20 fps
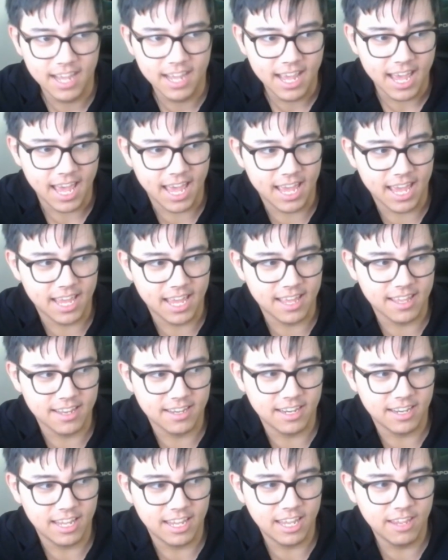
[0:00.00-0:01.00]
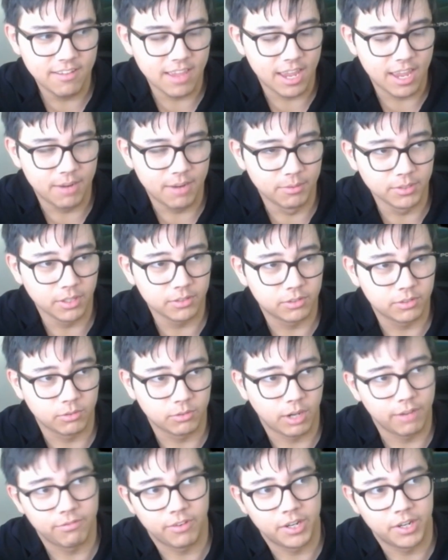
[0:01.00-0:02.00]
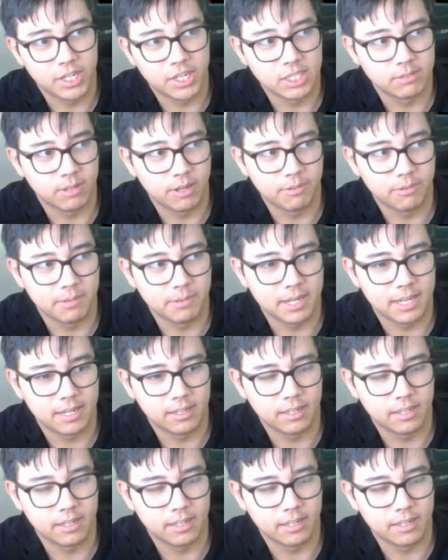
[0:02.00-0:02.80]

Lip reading: And it was also quite funny as well when